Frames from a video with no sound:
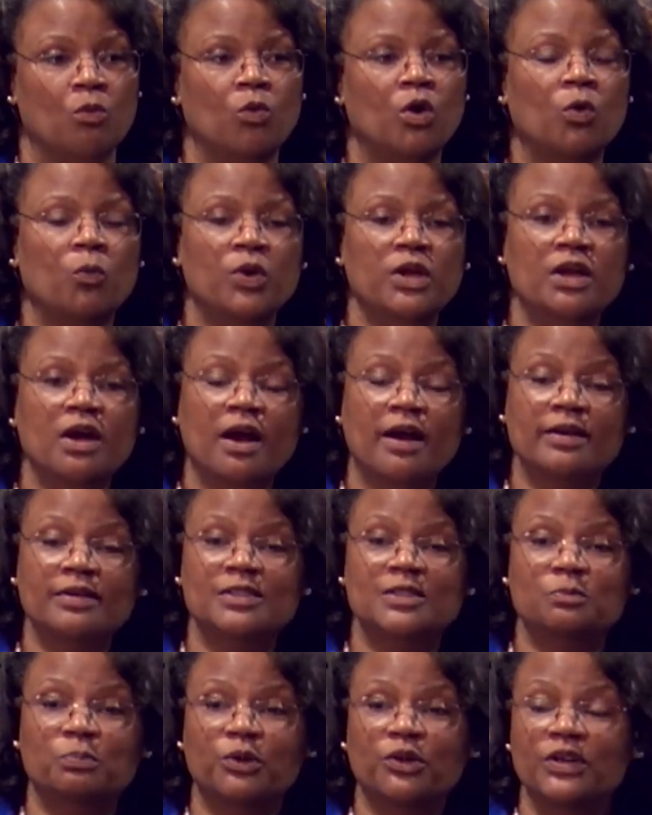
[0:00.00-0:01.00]
What we are
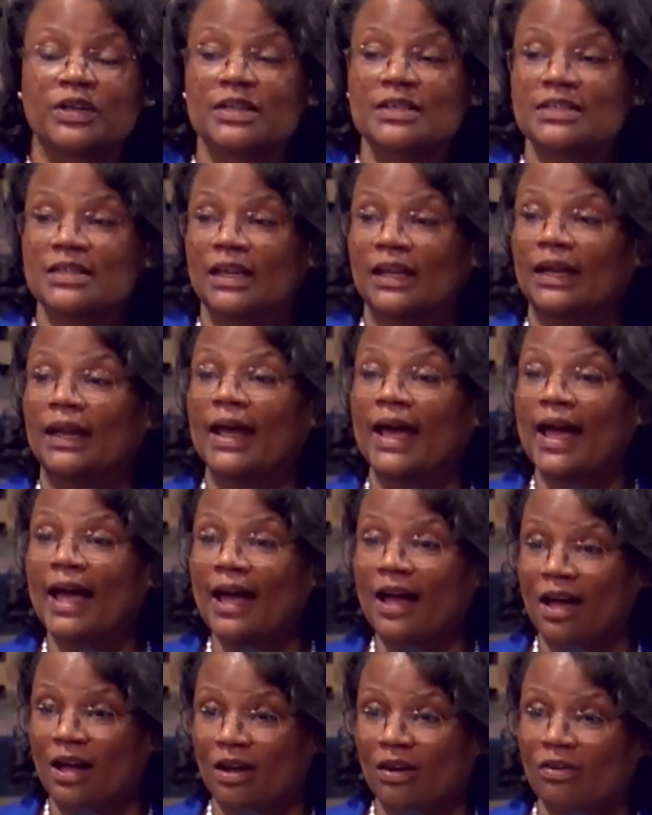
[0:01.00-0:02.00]
experiencing
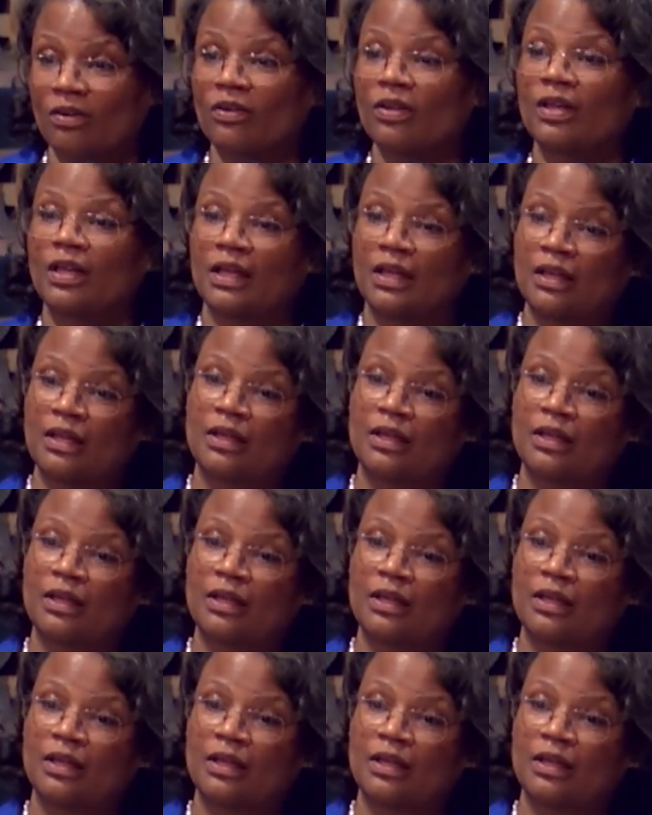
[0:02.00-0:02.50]
now